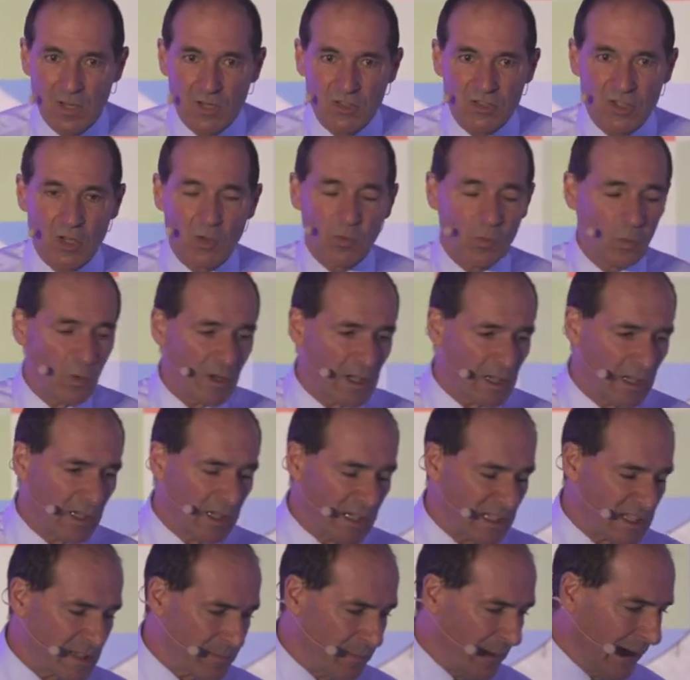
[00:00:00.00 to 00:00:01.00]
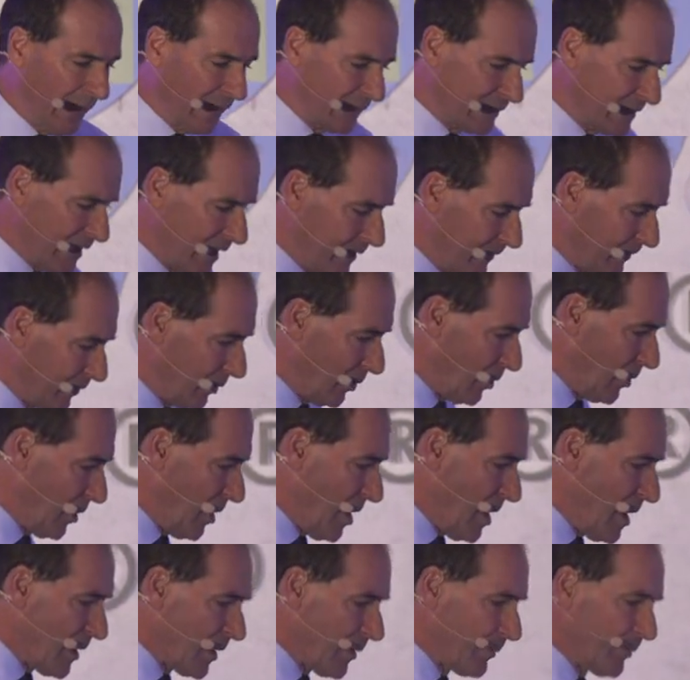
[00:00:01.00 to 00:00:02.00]
So we can expect, therefore,
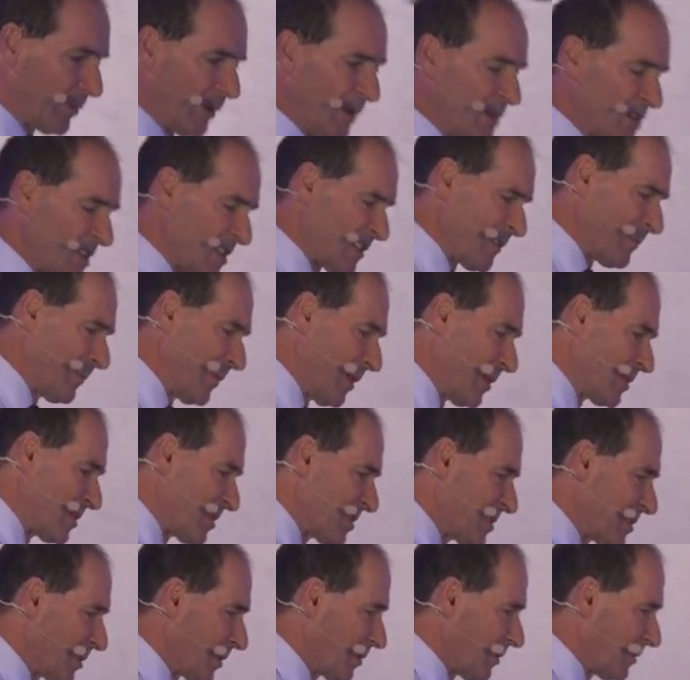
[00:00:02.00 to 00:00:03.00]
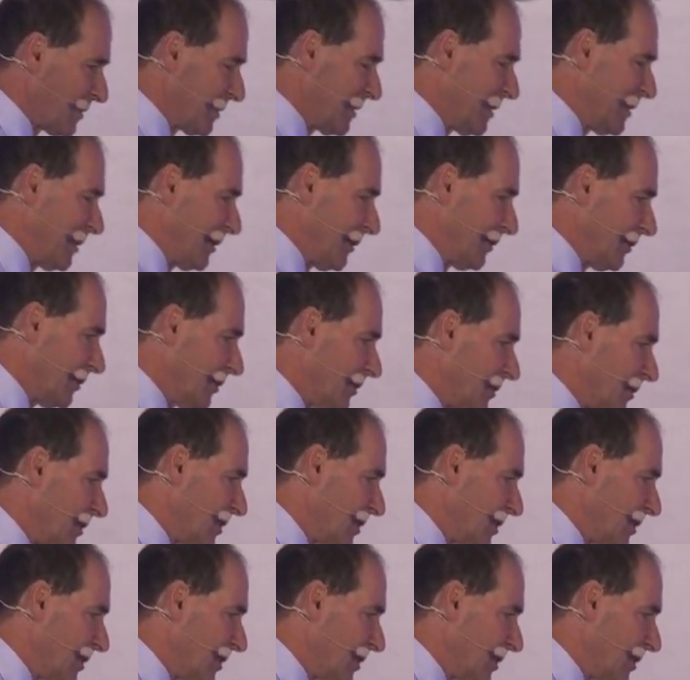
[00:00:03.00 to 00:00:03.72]
the process of mergers to continue.